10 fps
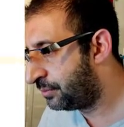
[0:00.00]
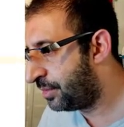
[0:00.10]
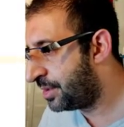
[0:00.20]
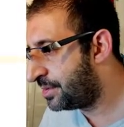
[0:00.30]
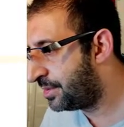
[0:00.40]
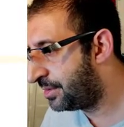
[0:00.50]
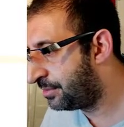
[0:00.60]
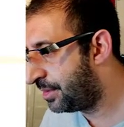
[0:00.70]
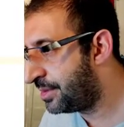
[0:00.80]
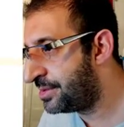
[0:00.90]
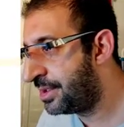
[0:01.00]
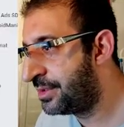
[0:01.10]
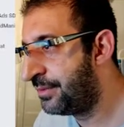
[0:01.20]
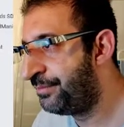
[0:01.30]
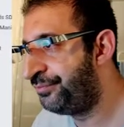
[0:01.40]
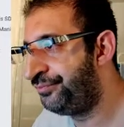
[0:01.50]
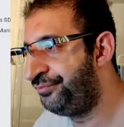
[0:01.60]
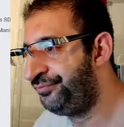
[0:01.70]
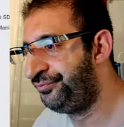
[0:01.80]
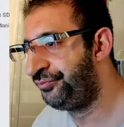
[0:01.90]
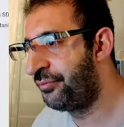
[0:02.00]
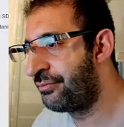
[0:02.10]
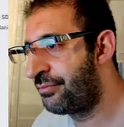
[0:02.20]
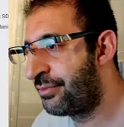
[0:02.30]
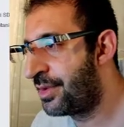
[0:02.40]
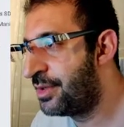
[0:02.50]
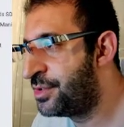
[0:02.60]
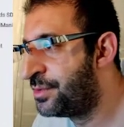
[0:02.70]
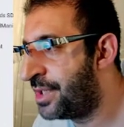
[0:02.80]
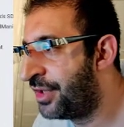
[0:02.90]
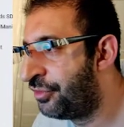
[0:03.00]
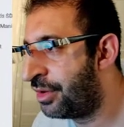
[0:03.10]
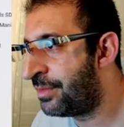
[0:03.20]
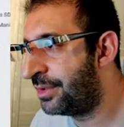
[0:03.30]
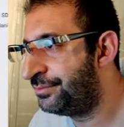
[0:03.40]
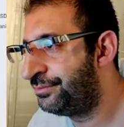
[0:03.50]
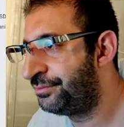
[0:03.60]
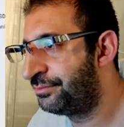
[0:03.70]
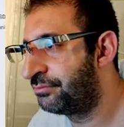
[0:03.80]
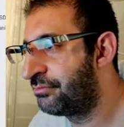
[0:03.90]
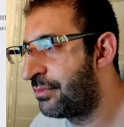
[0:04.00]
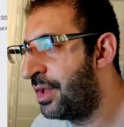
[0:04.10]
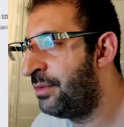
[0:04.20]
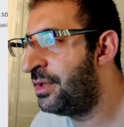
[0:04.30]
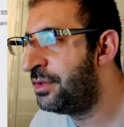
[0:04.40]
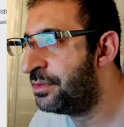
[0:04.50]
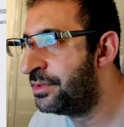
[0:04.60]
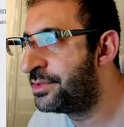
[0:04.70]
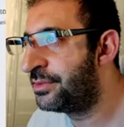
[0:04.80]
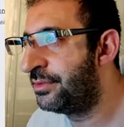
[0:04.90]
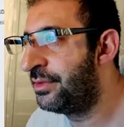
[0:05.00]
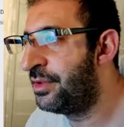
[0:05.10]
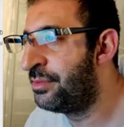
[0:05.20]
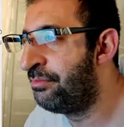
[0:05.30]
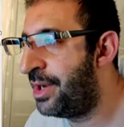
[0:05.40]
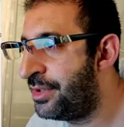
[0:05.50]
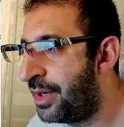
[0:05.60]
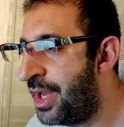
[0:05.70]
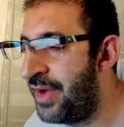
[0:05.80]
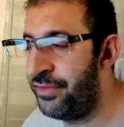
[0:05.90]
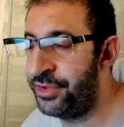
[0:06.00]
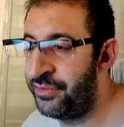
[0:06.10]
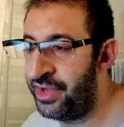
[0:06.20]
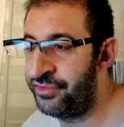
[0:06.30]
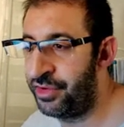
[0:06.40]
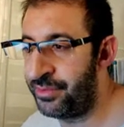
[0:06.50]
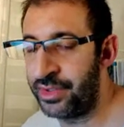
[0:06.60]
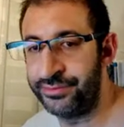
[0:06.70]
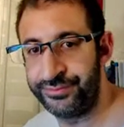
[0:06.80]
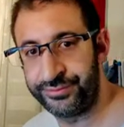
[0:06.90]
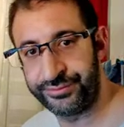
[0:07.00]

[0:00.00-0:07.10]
Where is it? Where is it? Choose add format. I will use the banner. I have a lot of add format.